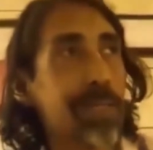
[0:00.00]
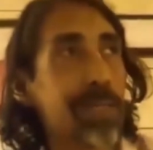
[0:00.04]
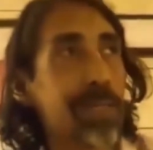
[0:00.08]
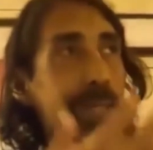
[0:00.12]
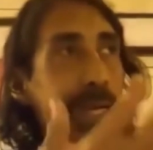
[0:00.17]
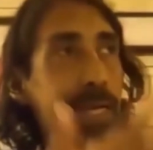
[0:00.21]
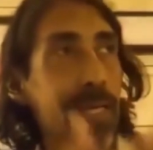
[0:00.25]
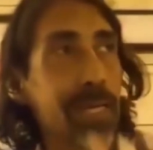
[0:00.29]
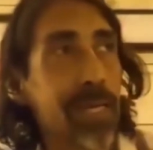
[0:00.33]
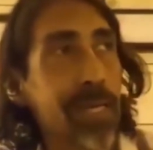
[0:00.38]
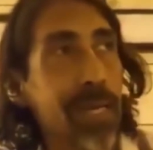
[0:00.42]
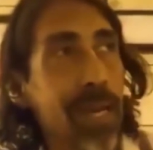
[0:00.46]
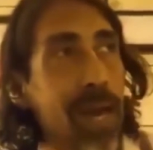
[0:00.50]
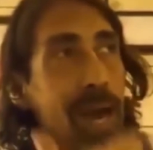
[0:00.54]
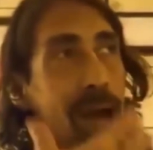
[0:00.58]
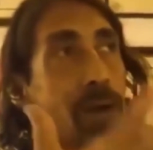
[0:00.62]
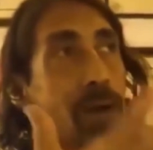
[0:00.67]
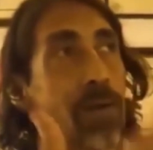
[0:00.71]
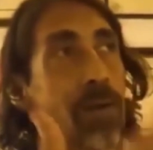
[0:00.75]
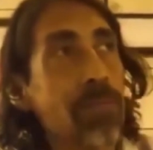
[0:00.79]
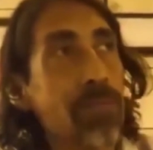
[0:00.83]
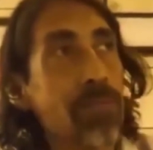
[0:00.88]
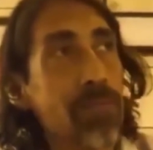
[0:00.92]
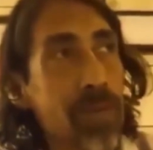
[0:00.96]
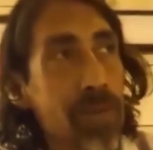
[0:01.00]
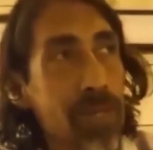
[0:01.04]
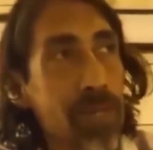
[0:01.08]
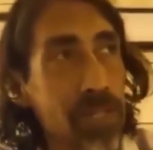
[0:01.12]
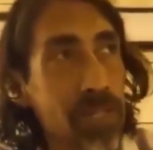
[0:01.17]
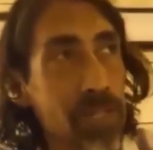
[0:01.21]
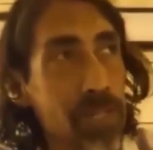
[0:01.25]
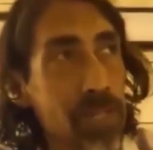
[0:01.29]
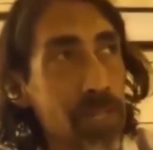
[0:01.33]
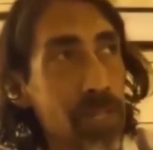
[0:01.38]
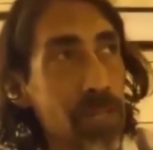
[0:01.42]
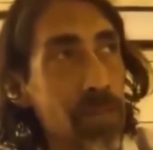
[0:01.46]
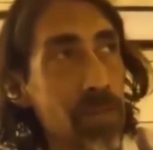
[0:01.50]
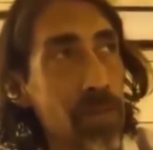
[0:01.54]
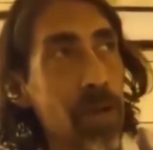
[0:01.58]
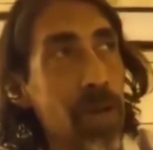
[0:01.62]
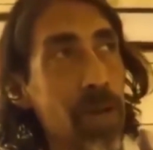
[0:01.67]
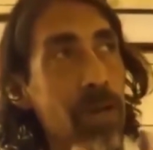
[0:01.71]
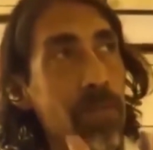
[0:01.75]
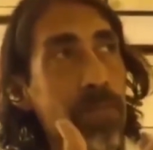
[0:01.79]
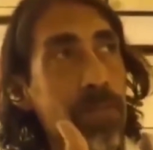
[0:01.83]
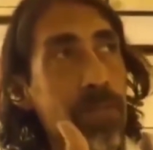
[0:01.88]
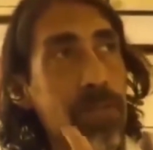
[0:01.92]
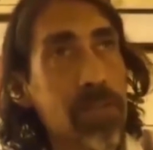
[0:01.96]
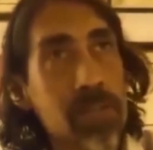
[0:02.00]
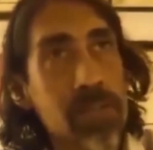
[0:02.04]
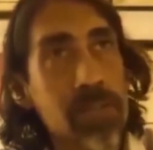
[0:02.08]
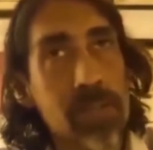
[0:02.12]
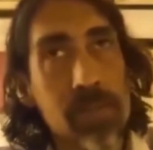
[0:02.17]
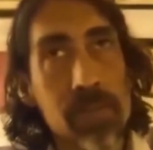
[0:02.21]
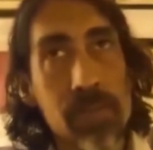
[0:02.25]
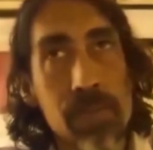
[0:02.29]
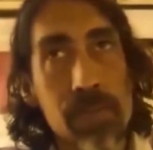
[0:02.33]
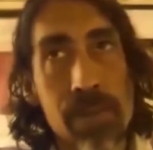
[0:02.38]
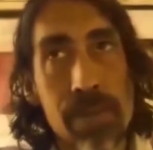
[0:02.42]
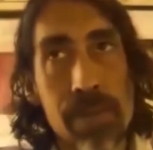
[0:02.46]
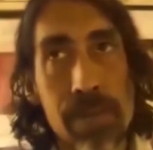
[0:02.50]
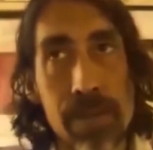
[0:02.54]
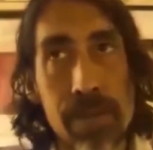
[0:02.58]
like outfits and you have this